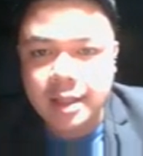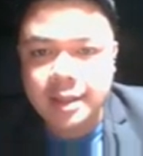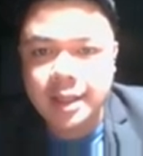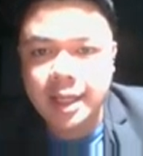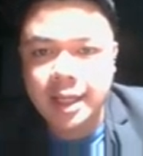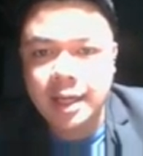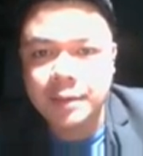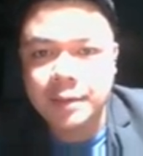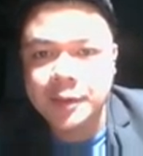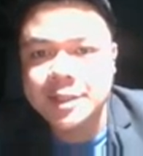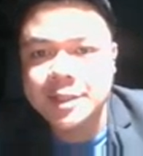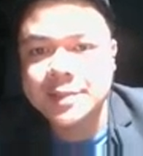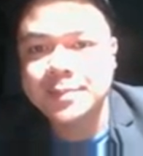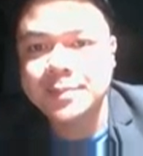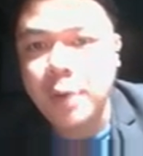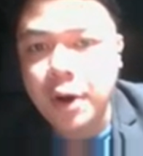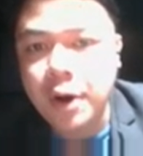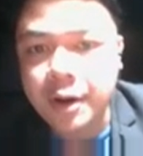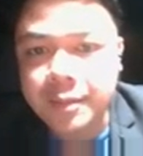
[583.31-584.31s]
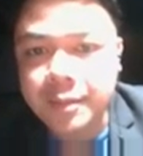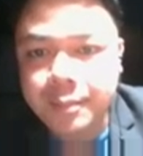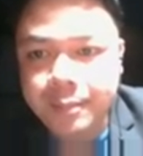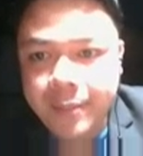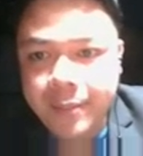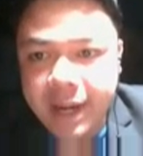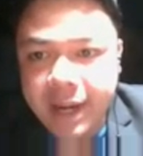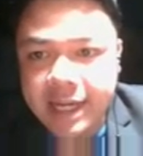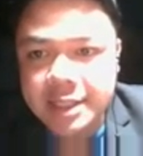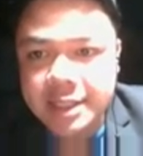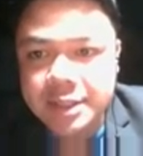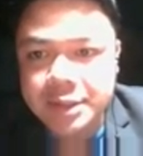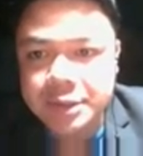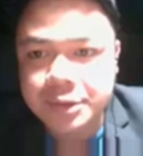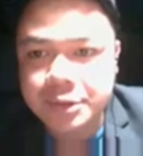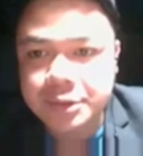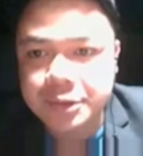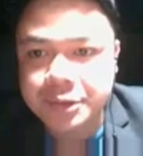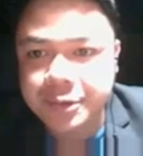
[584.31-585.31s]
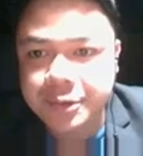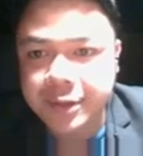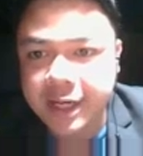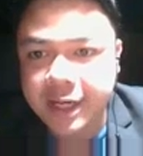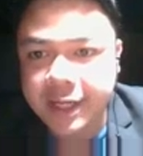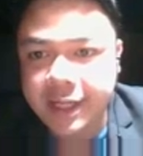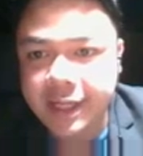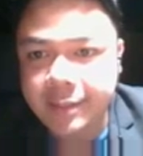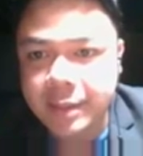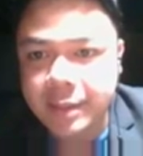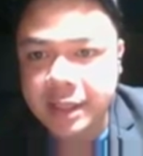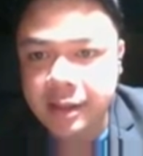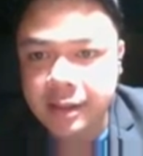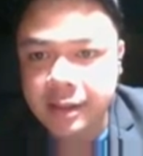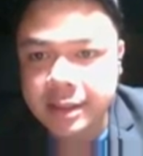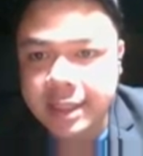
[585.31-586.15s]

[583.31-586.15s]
They respond best to training material that